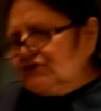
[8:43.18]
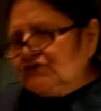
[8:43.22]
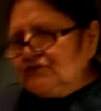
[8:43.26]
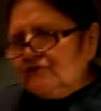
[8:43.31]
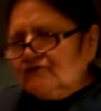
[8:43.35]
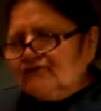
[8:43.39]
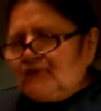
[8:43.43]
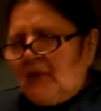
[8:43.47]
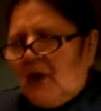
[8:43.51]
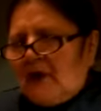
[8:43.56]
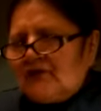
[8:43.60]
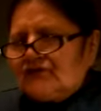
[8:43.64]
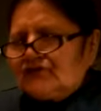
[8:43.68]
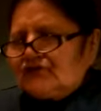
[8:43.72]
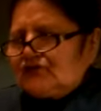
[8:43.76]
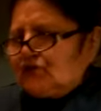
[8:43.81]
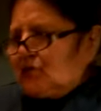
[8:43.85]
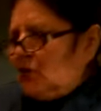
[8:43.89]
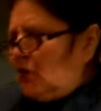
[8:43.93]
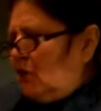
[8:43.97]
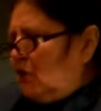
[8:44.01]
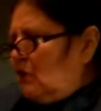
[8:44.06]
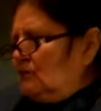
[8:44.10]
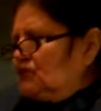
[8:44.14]
in the foster
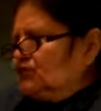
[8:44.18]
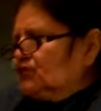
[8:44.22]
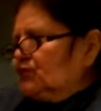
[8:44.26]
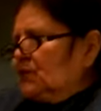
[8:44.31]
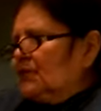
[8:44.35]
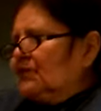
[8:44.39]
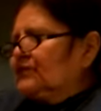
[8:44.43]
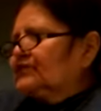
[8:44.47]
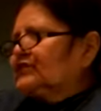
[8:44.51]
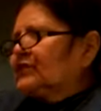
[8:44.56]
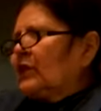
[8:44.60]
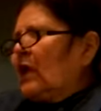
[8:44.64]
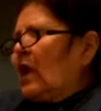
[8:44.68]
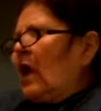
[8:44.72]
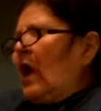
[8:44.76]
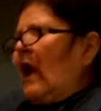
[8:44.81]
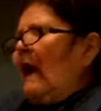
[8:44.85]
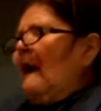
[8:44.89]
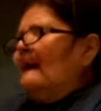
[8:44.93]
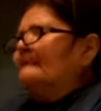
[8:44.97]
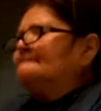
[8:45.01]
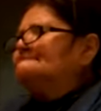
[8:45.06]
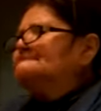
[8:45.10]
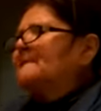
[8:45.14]
homes was
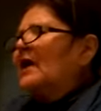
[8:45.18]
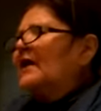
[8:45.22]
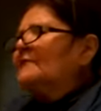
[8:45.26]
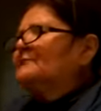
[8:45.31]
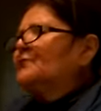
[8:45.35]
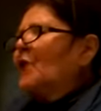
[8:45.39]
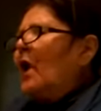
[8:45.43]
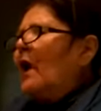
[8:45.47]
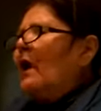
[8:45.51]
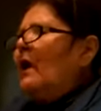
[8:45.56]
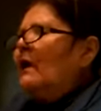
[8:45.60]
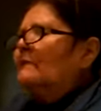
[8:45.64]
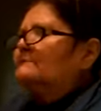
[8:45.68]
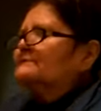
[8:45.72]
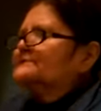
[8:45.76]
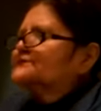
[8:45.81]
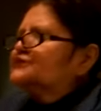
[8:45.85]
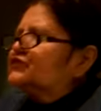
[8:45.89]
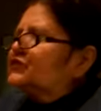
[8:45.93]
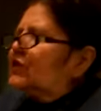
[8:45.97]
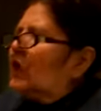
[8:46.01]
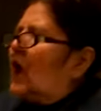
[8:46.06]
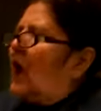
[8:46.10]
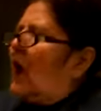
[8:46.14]
my mom
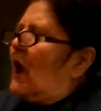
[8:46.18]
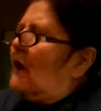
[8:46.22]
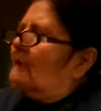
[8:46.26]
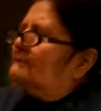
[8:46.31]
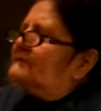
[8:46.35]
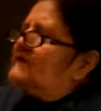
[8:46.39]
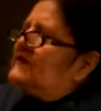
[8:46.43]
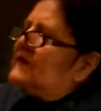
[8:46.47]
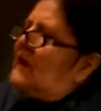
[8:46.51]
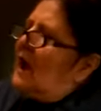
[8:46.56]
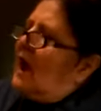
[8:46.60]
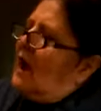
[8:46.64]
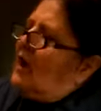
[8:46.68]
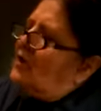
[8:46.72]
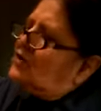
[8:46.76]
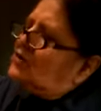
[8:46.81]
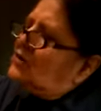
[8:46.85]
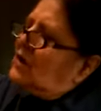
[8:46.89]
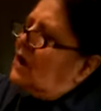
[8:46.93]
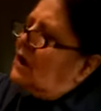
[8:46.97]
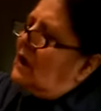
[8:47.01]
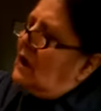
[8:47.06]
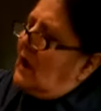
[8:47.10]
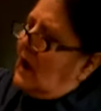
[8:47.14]
taught me how
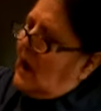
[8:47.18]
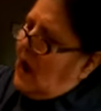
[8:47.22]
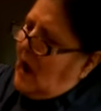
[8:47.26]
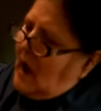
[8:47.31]
to